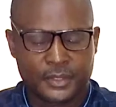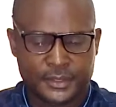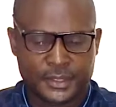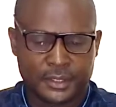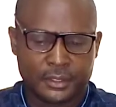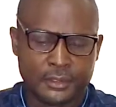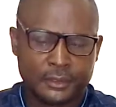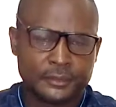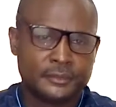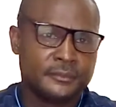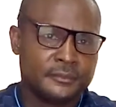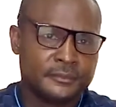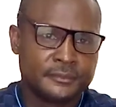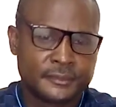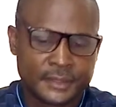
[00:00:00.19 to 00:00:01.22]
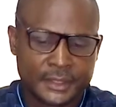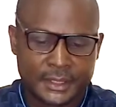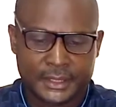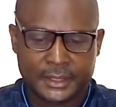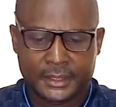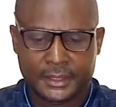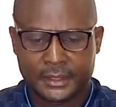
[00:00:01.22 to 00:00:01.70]
Praise the Lord.
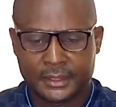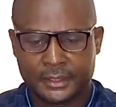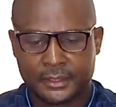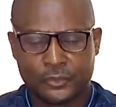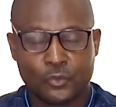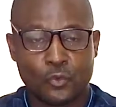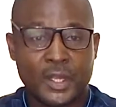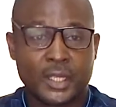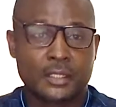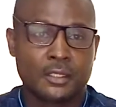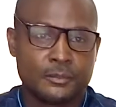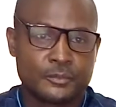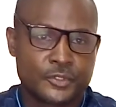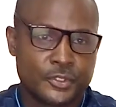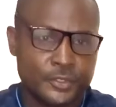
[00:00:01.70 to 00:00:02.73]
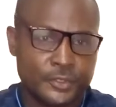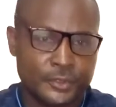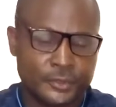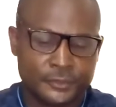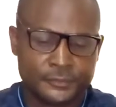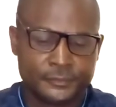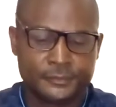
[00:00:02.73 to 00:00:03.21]
Uh, welcome
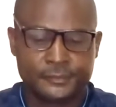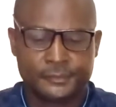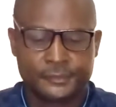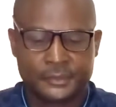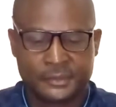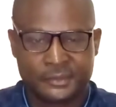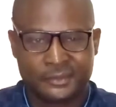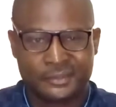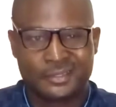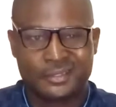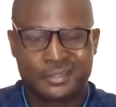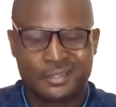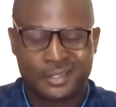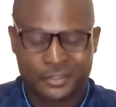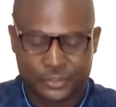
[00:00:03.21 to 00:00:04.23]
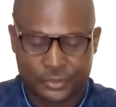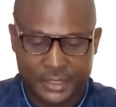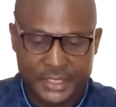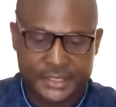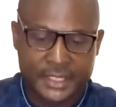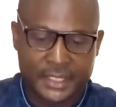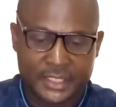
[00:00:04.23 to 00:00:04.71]
to uh,
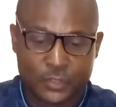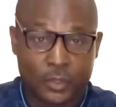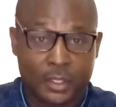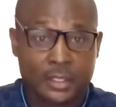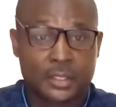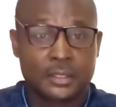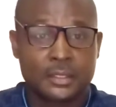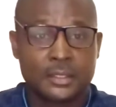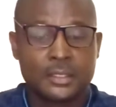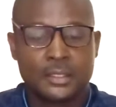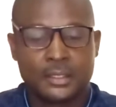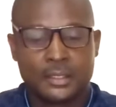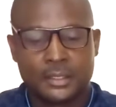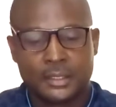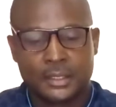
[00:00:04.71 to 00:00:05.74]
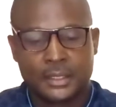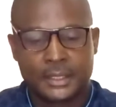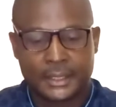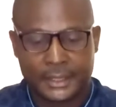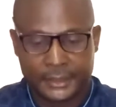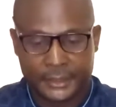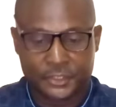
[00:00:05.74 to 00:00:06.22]
today's daily walk,
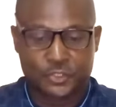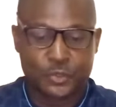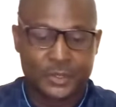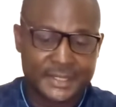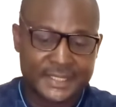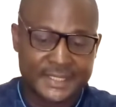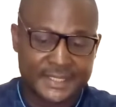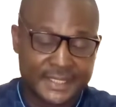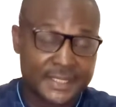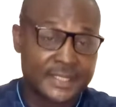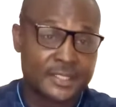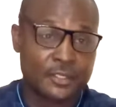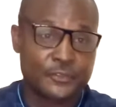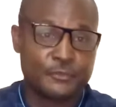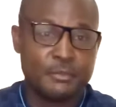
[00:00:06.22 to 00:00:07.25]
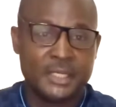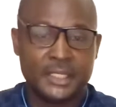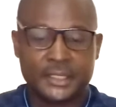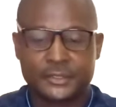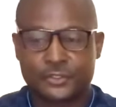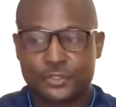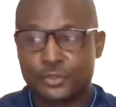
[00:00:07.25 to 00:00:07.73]
uh, the 26th of
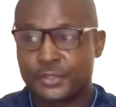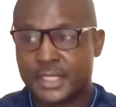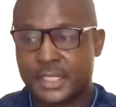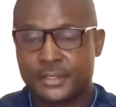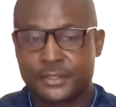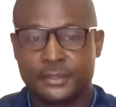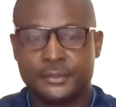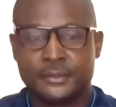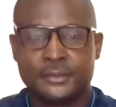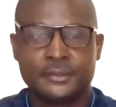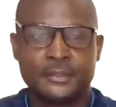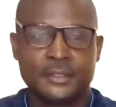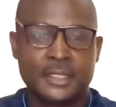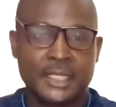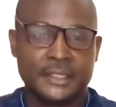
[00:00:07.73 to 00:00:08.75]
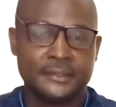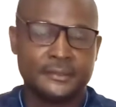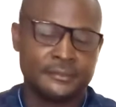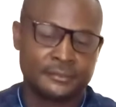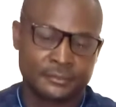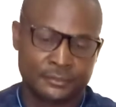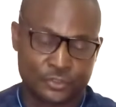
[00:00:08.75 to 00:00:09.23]
May
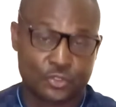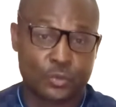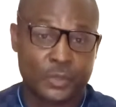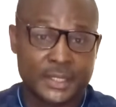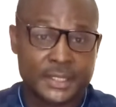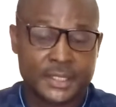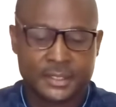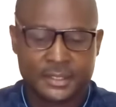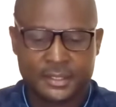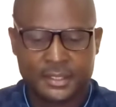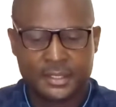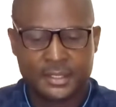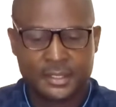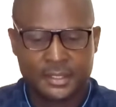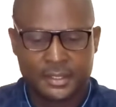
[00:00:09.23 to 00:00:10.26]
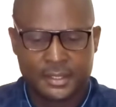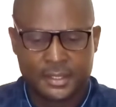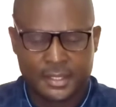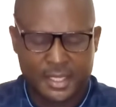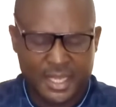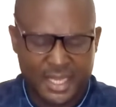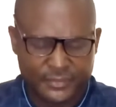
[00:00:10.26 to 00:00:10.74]
2020.
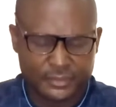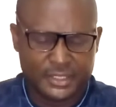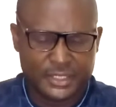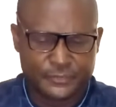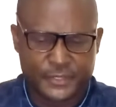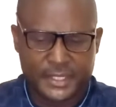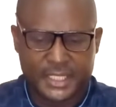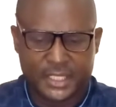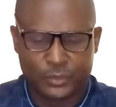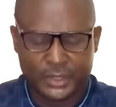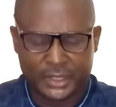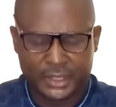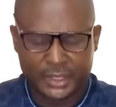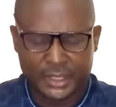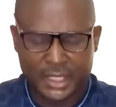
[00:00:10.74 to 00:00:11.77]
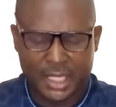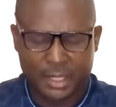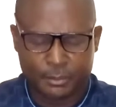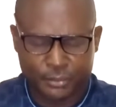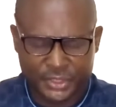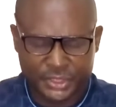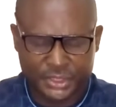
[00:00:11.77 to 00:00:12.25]
Heavenly Father, we
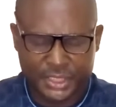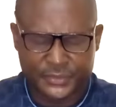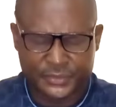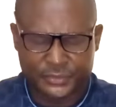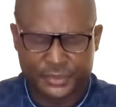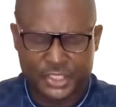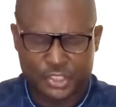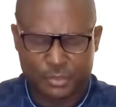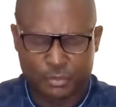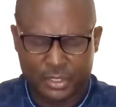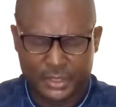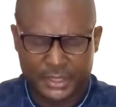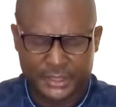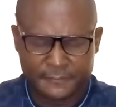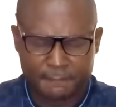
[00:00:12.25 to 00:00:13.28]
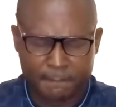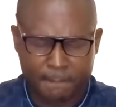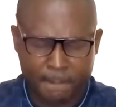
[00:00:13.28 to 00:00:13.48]
appreciate you this morning.